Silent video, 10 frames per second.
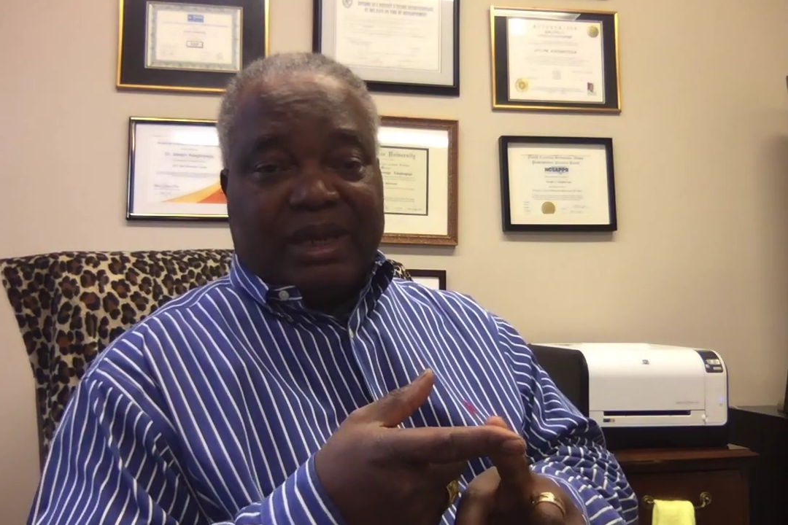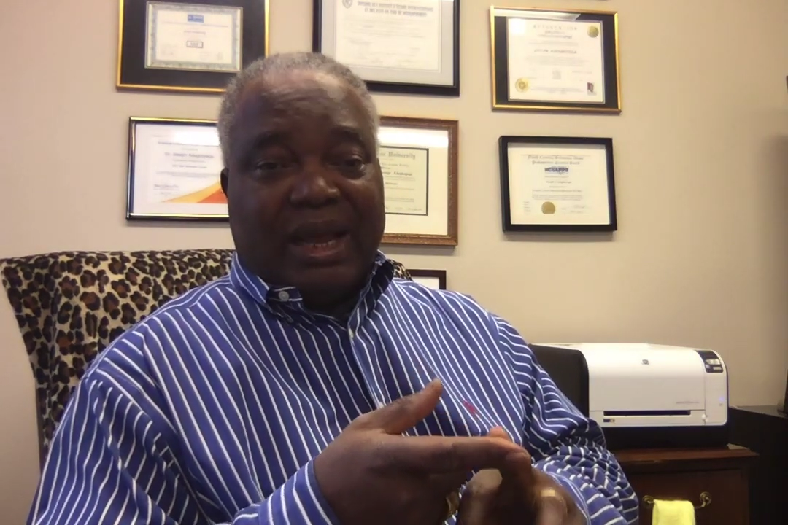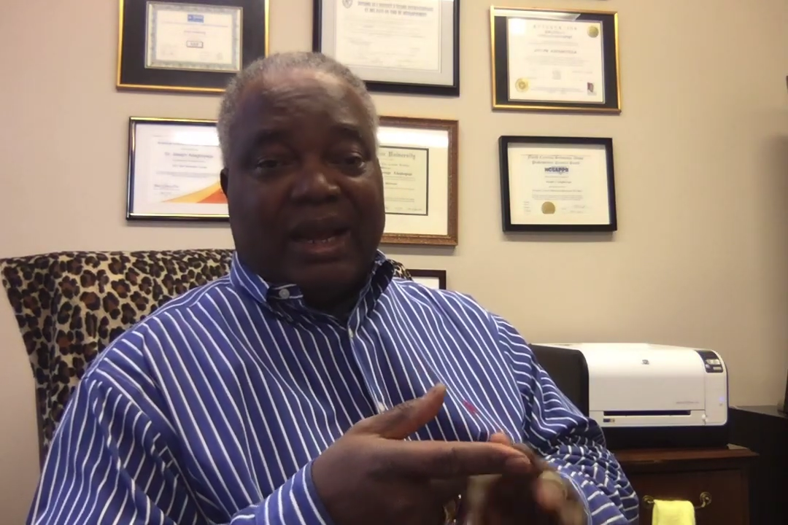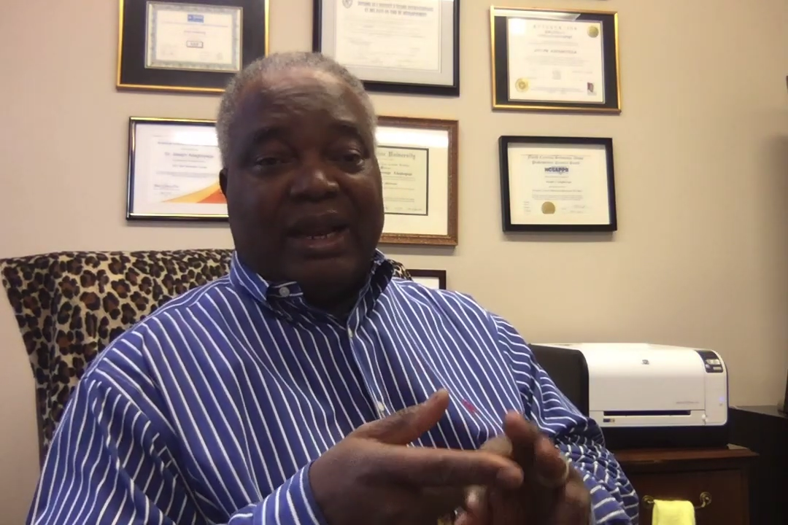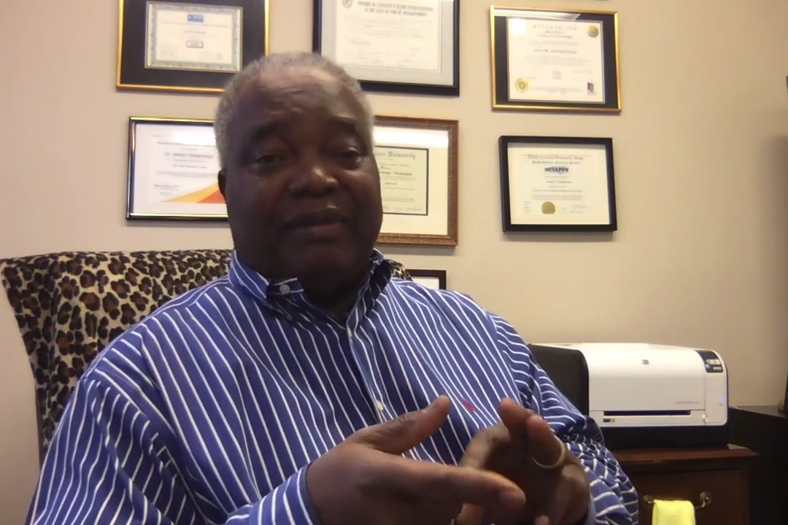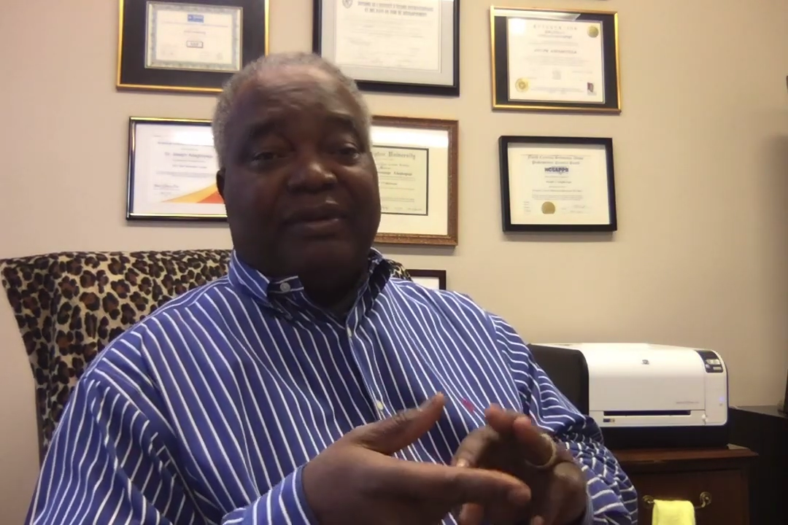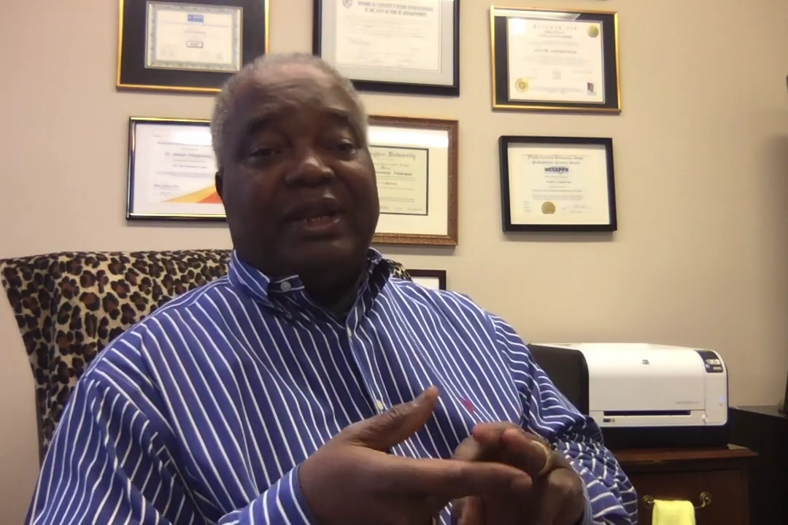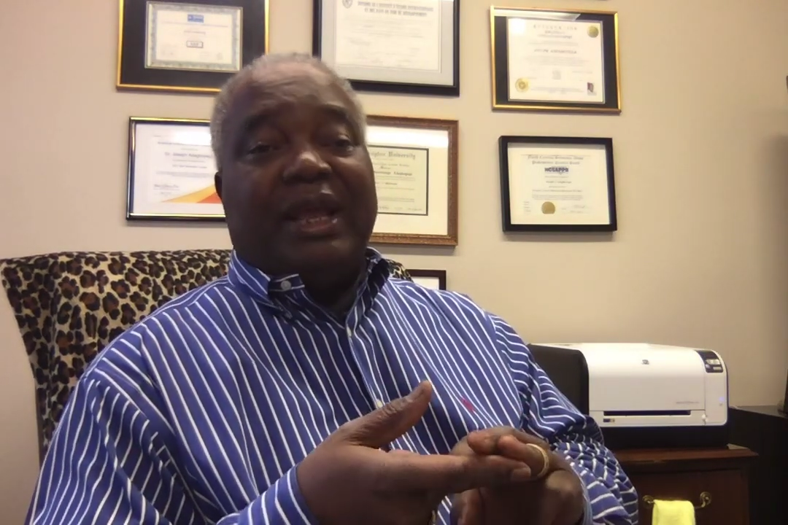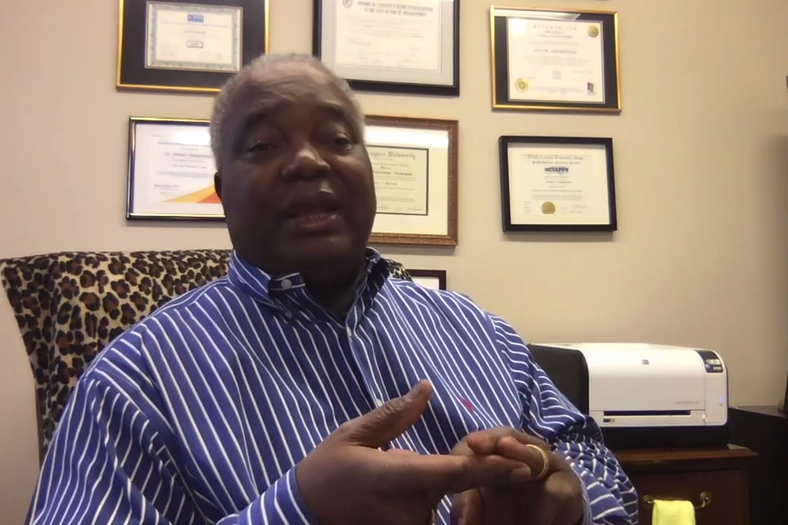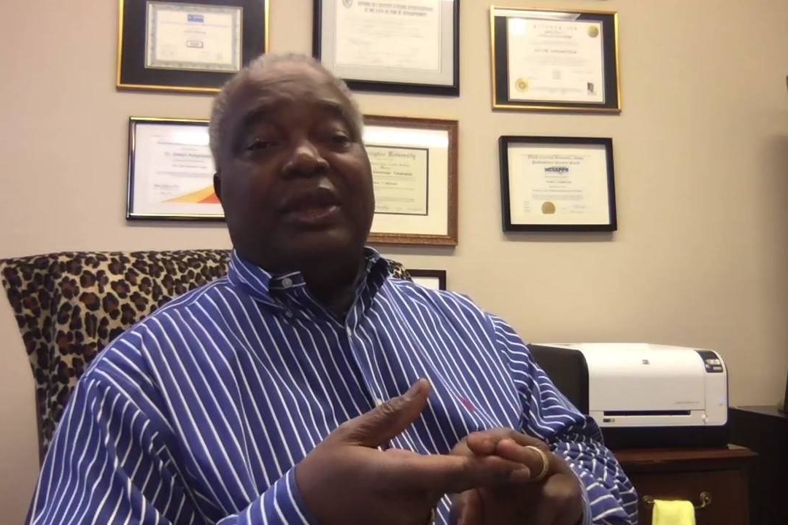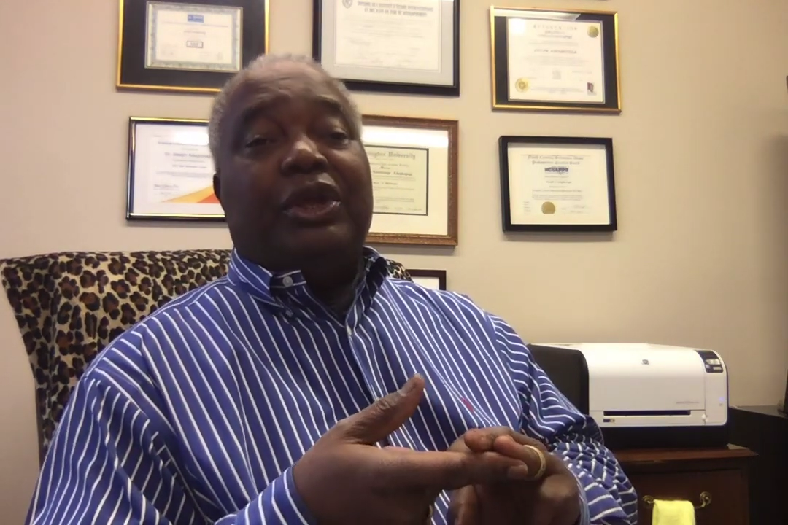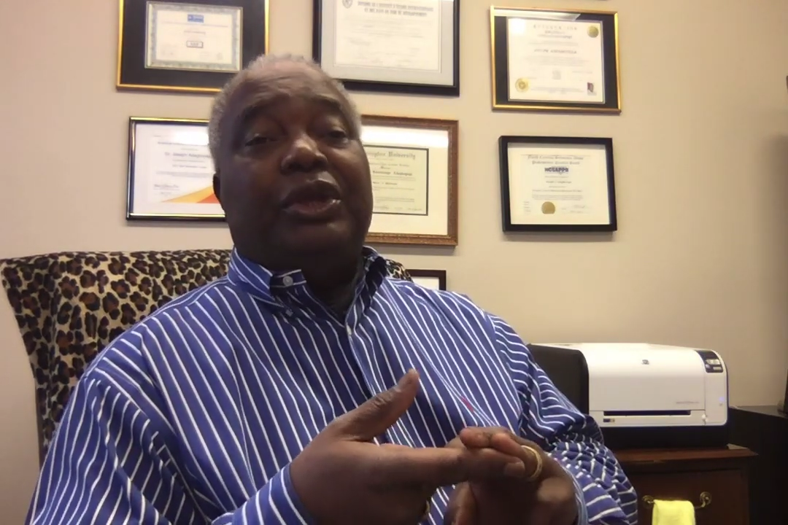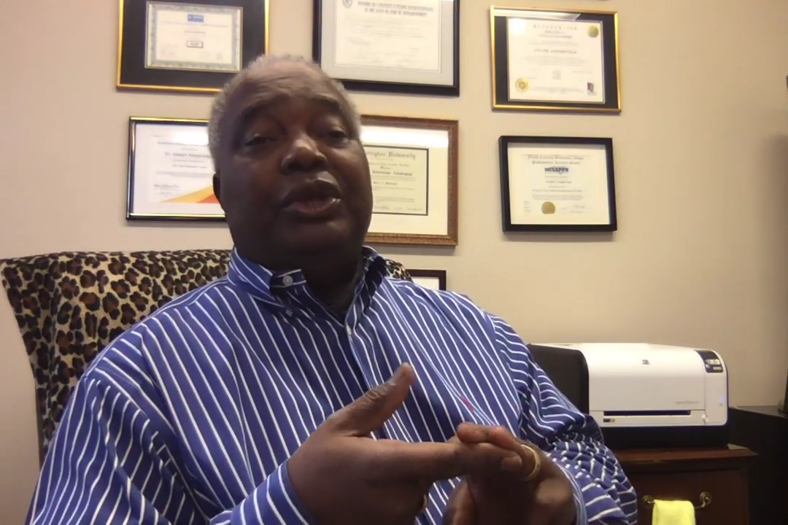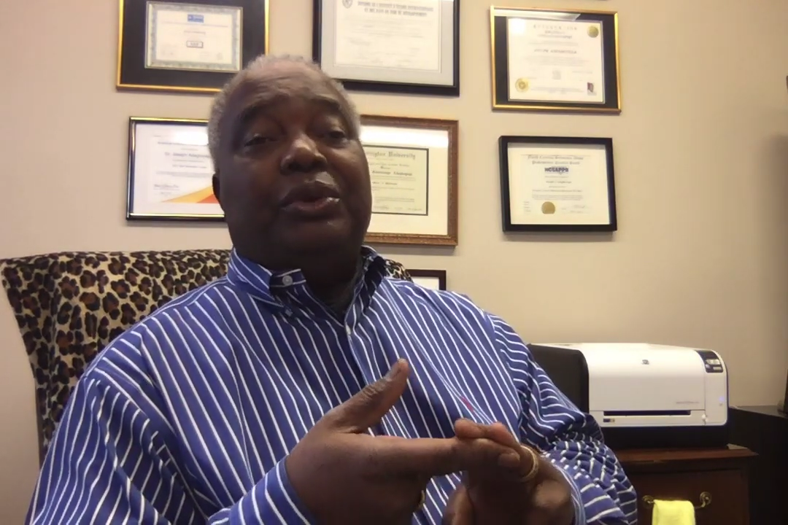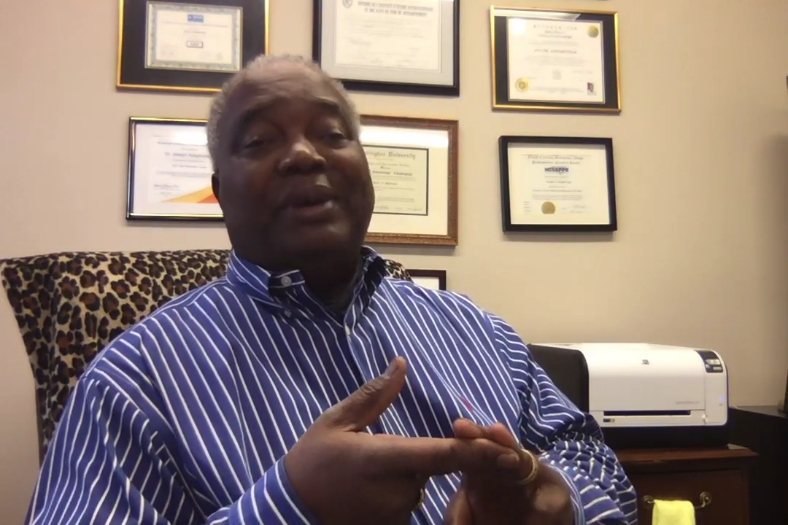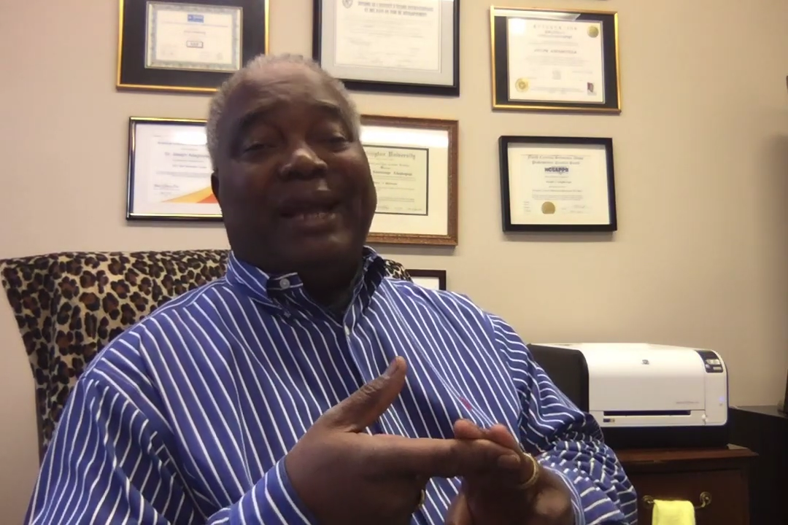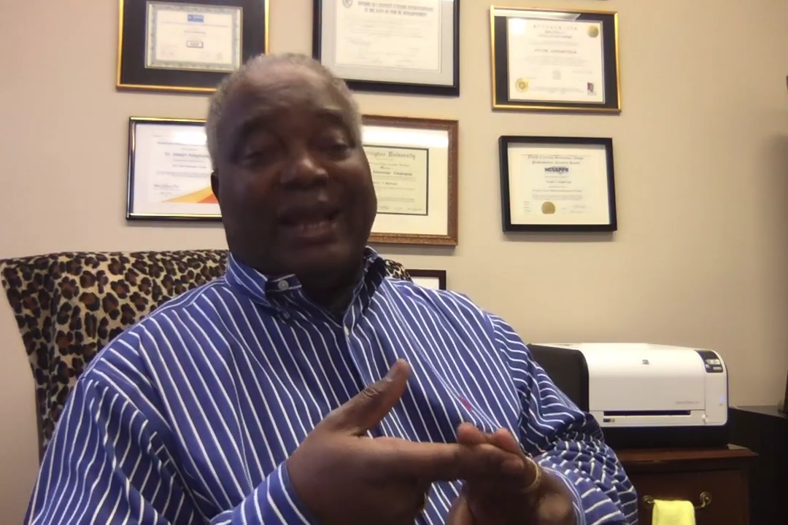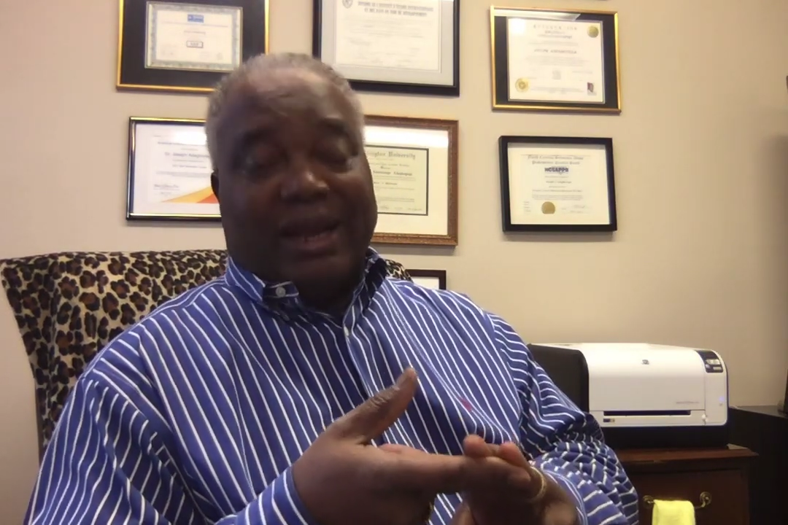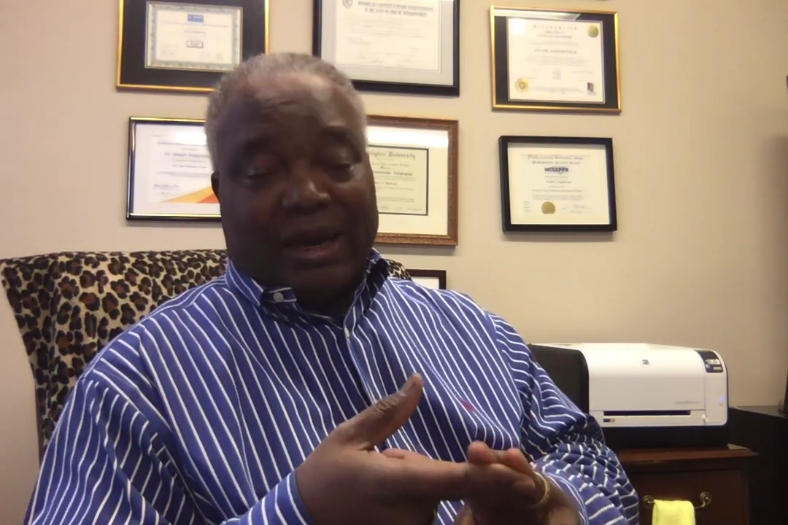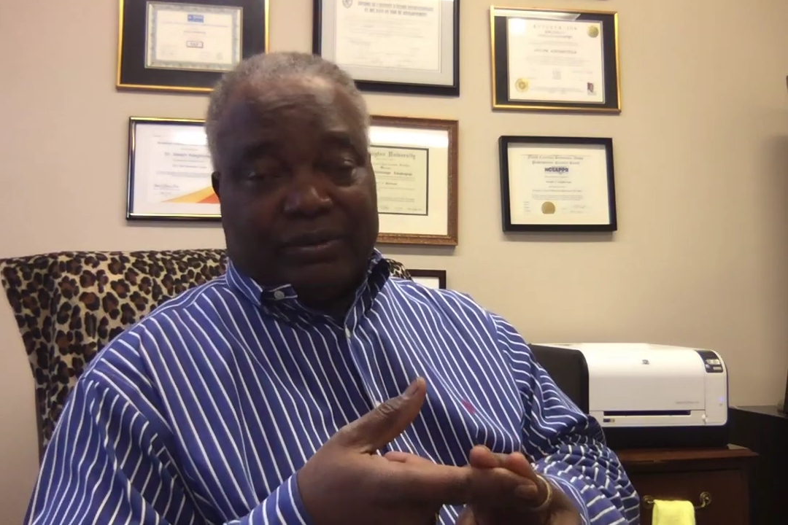and every day you
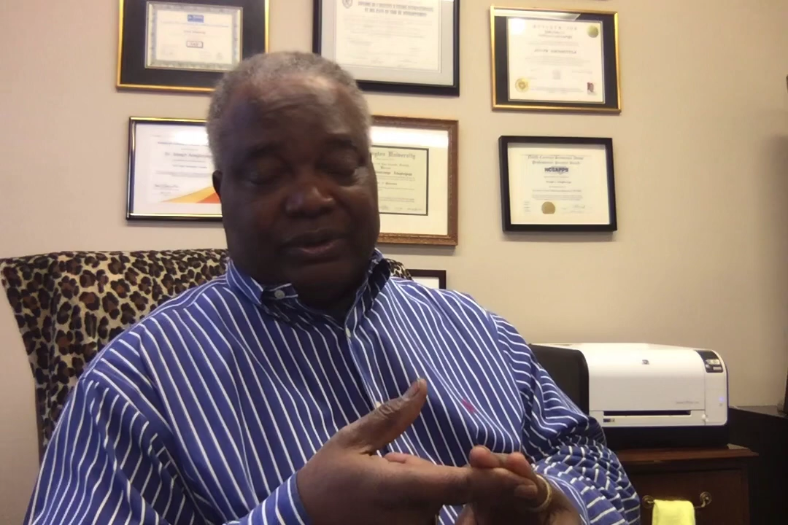get out.